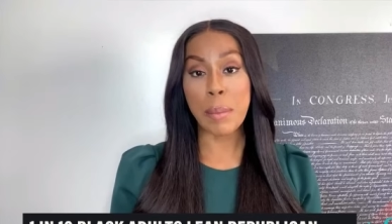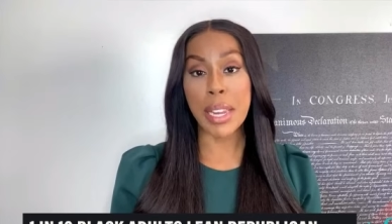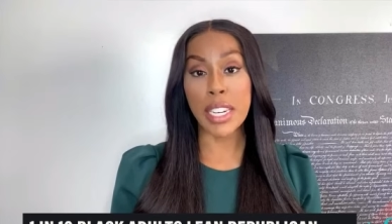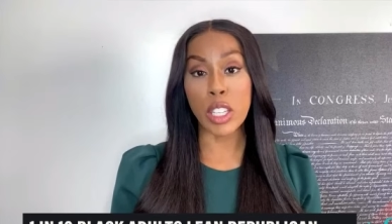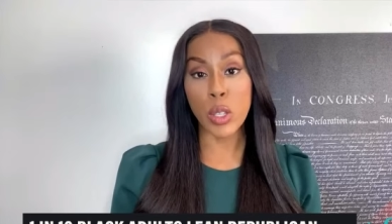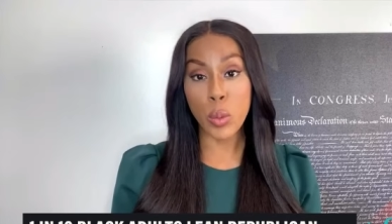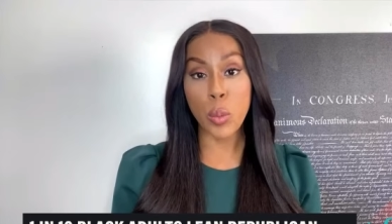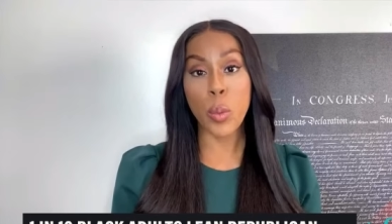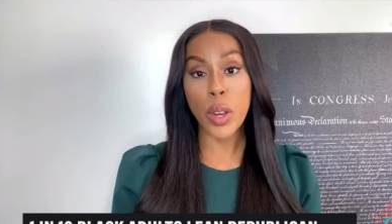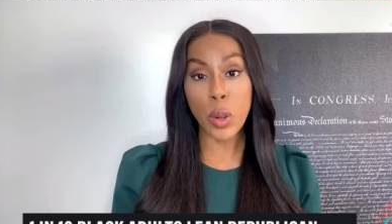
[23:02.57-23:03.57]
I mean, you
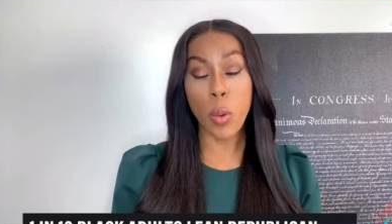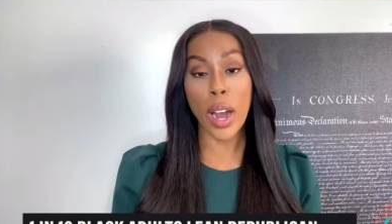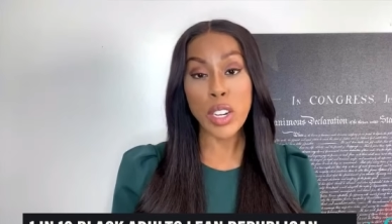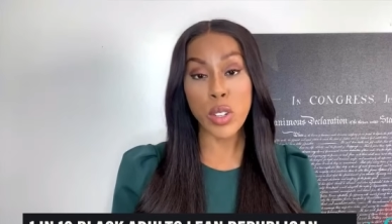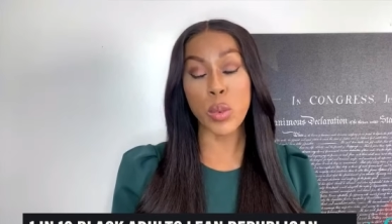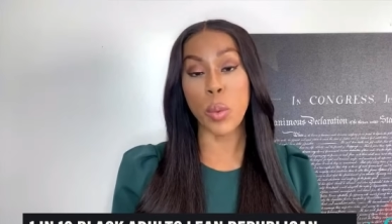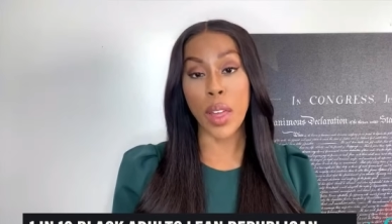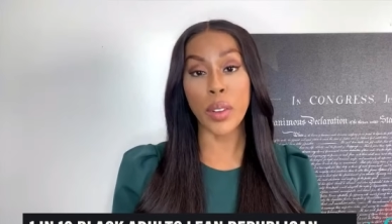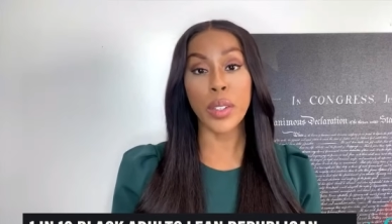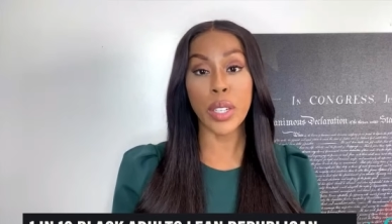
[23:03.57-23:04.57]
would question
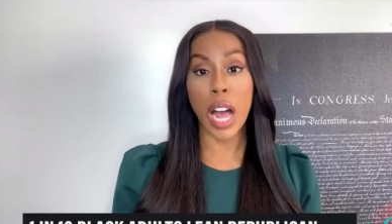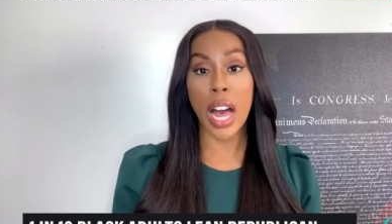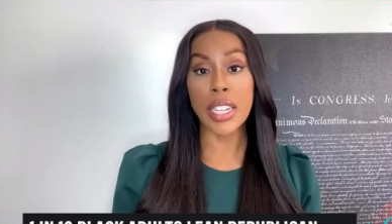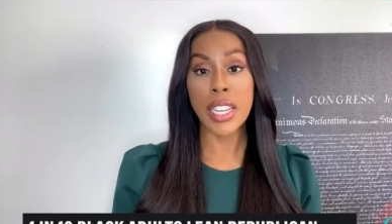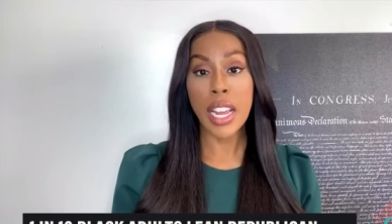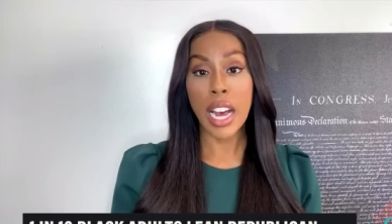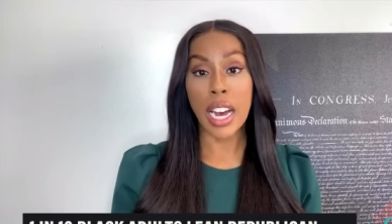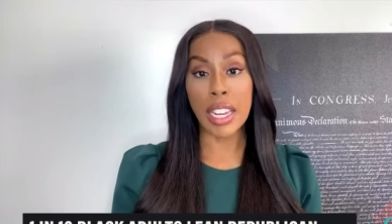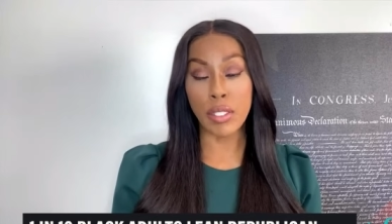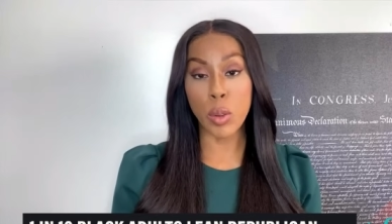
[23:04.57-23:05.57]
whether or not
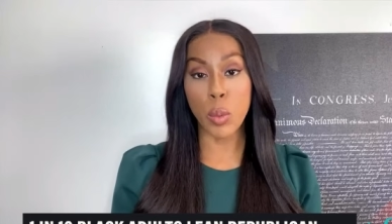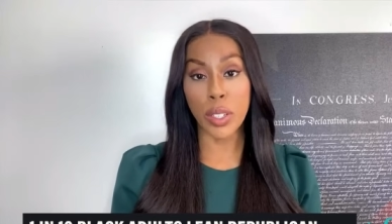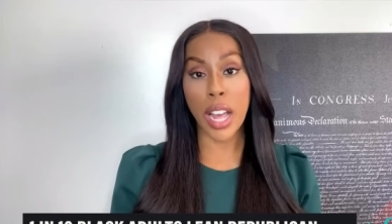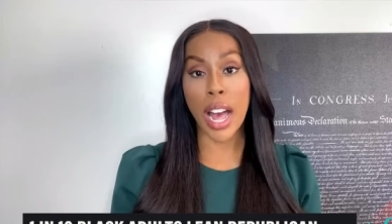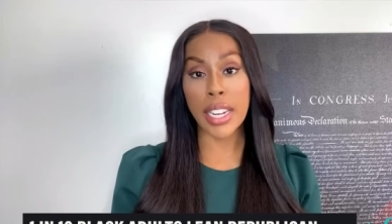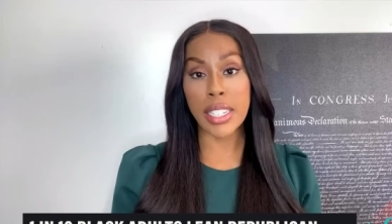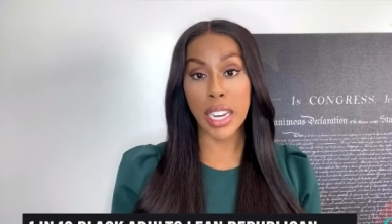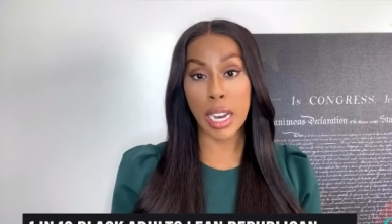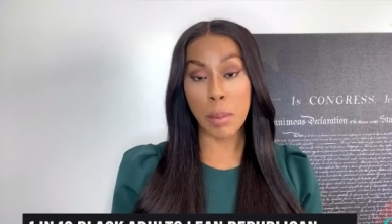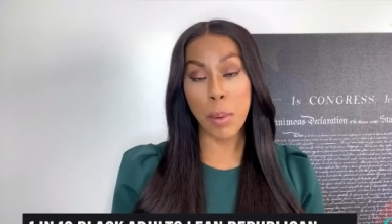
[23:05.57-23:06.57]
uh, if you were not
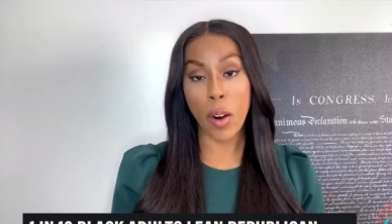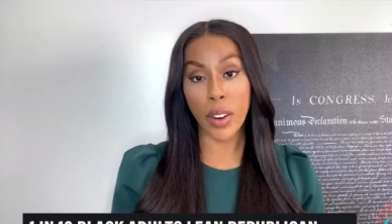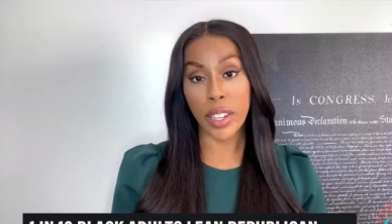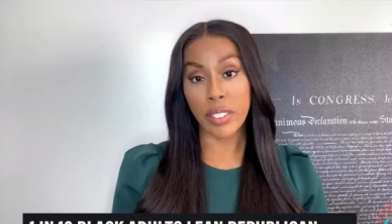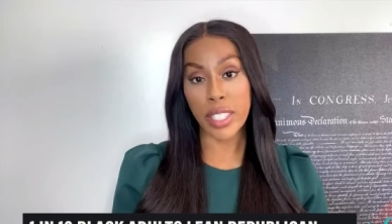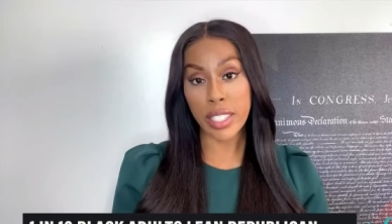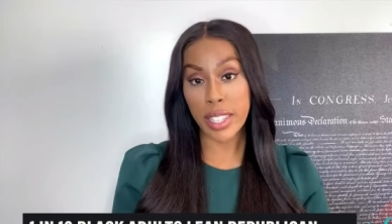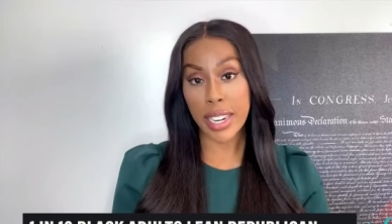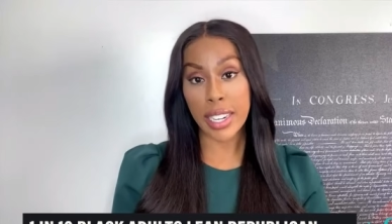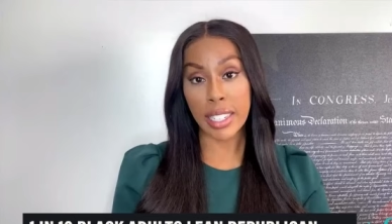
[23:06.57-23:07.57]
uh, a part of a
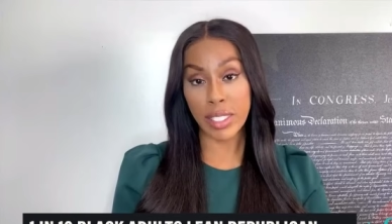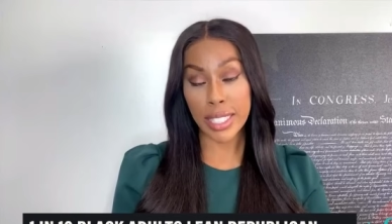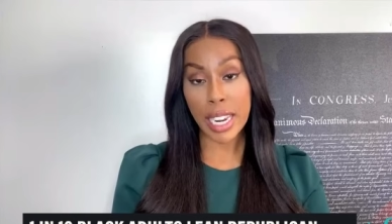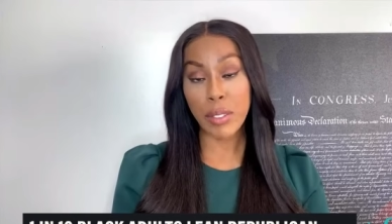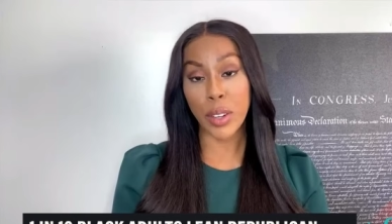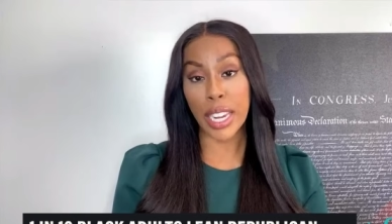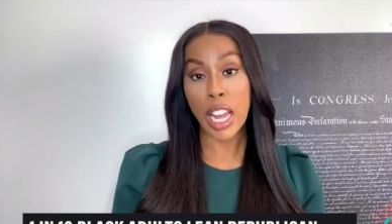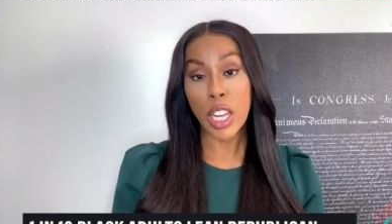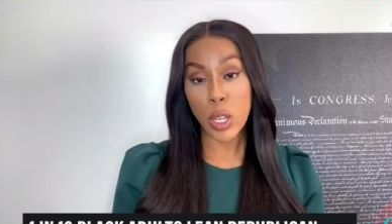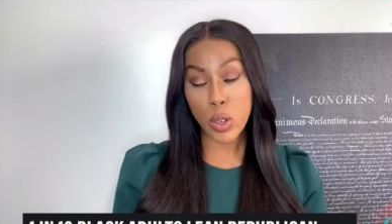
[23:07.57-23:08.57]
descendant of slavery,
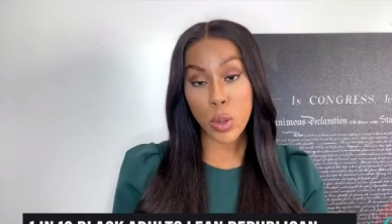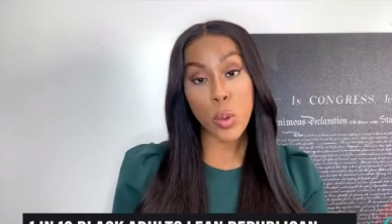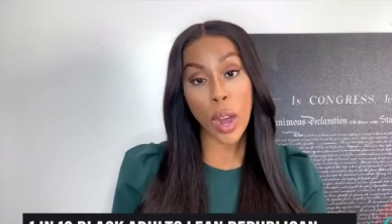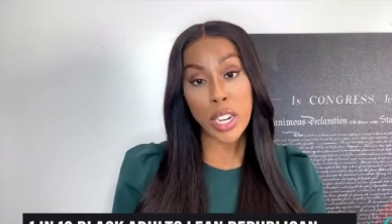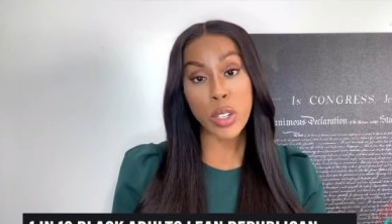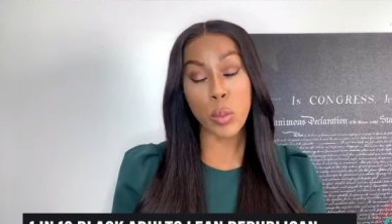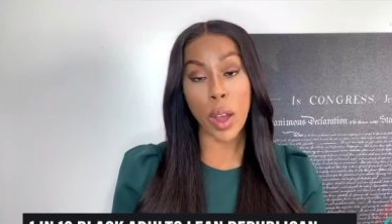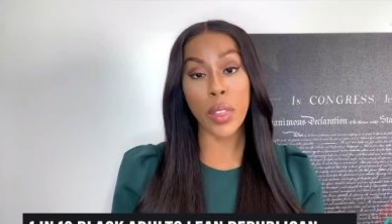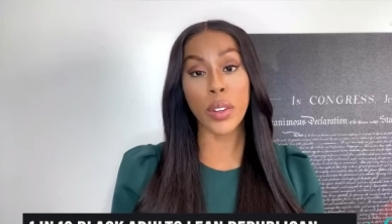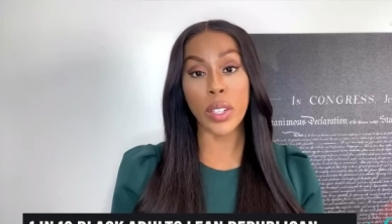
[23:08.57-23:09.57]
you do question
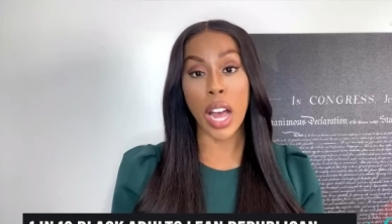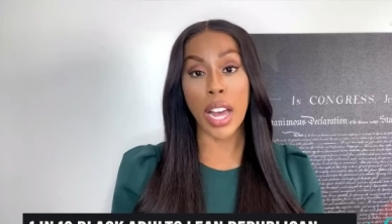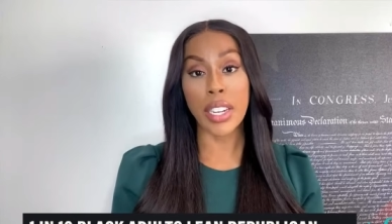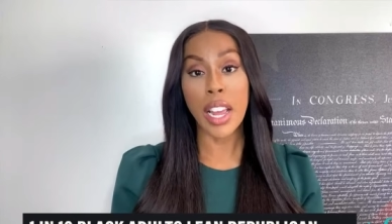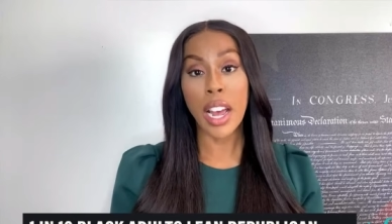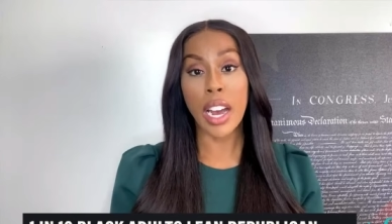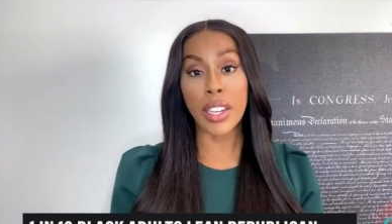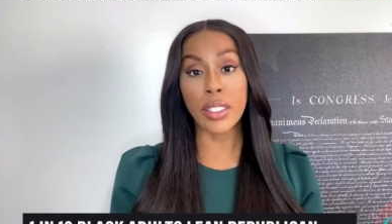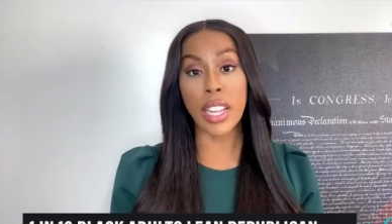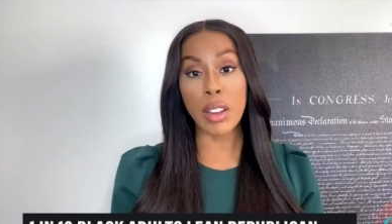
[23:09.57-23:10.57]
whether or not uh,
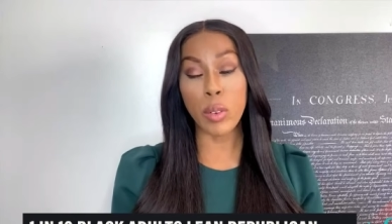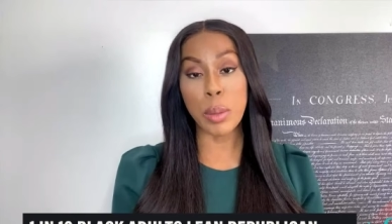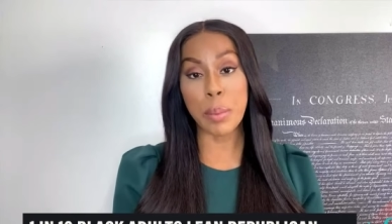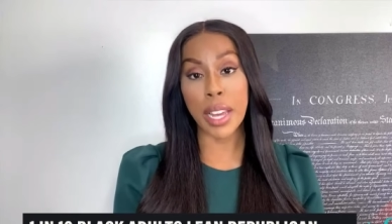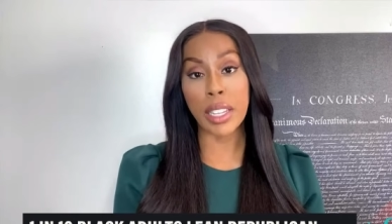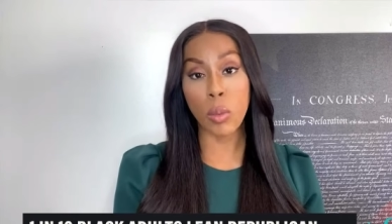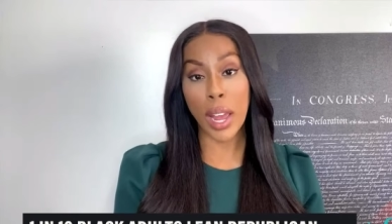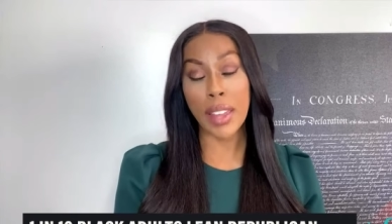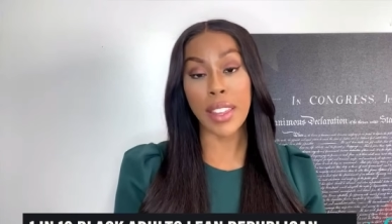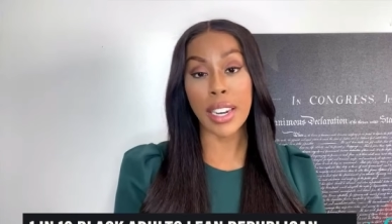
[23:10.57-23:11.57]
your life would have been the
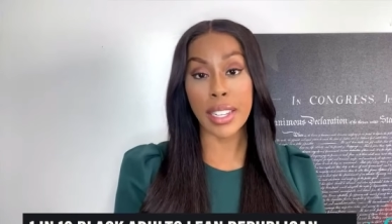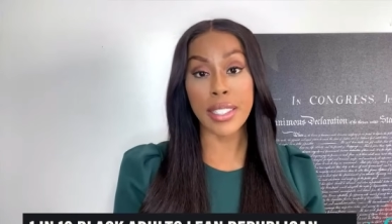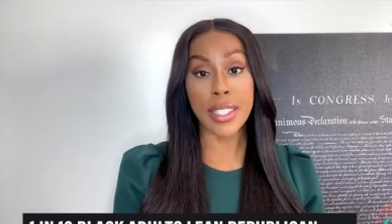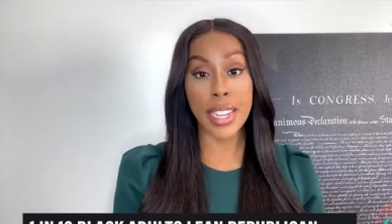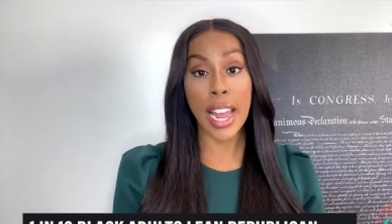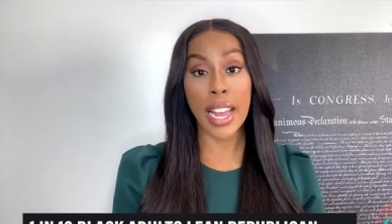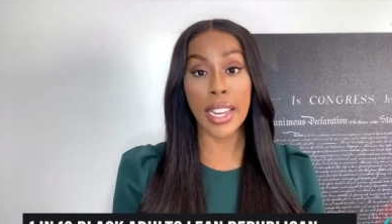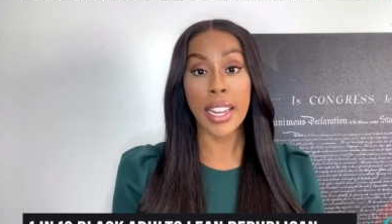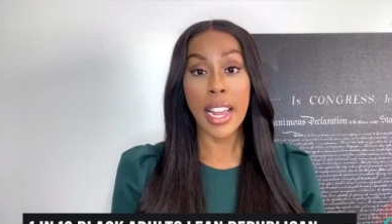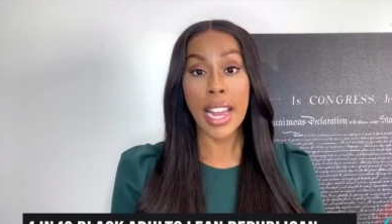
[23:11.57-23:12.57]
way that it is today.